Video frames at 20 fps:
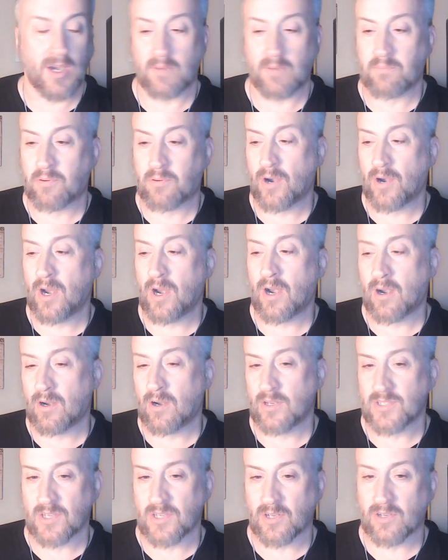prayer
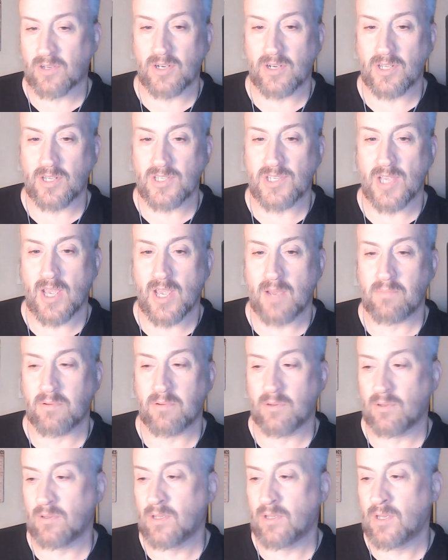is a good
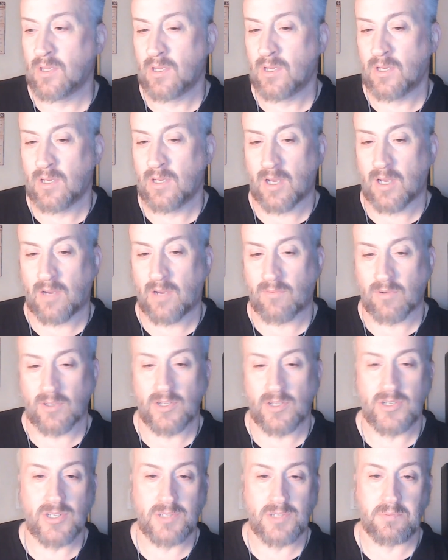example of
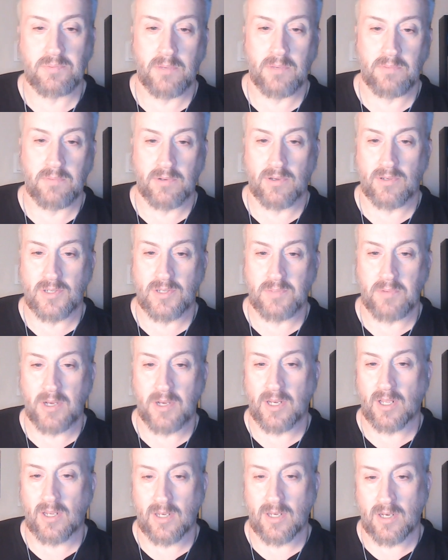religious people
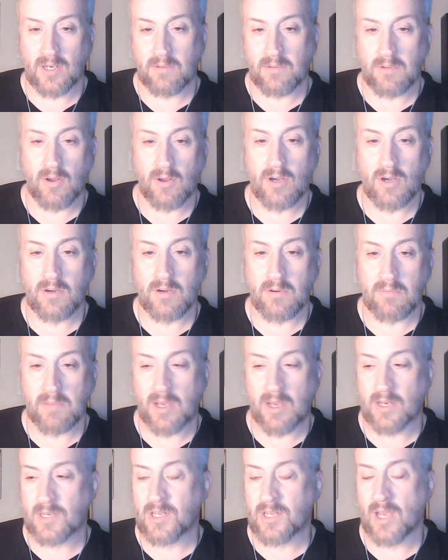spending an inordinate
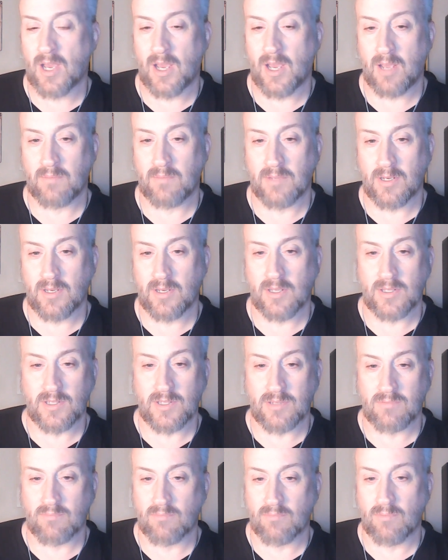amount of time that
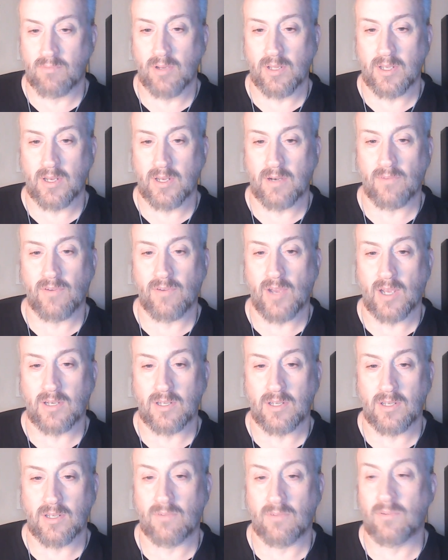is really
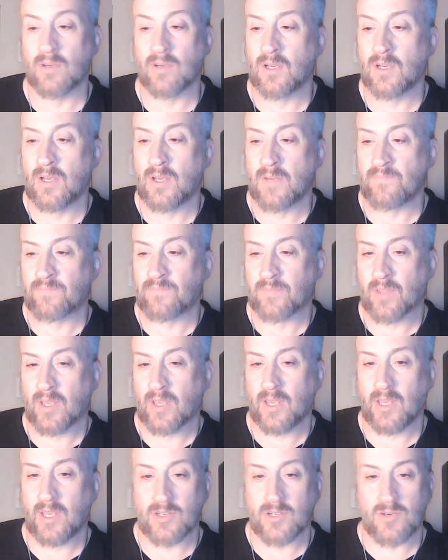ineffective
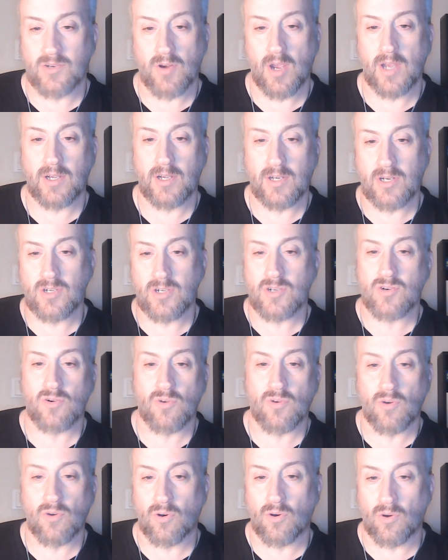in trying to
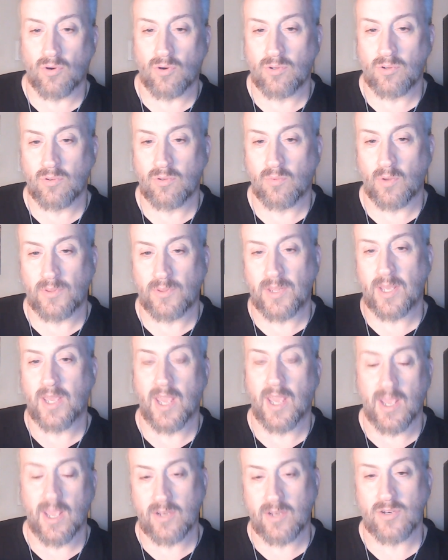control what they
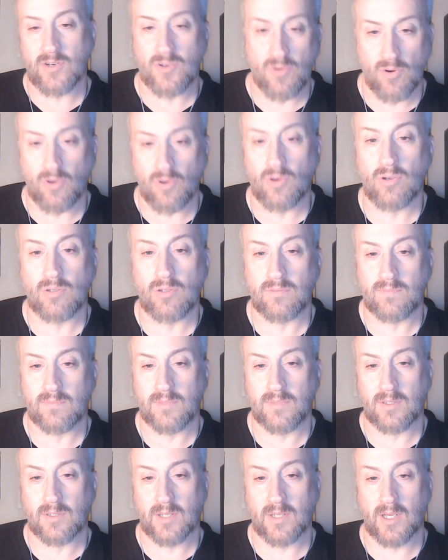can't control.
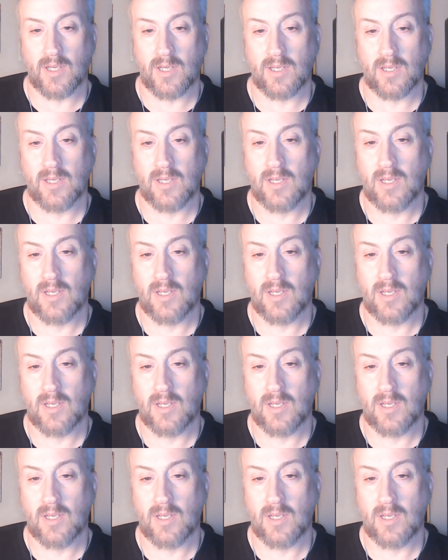Okay,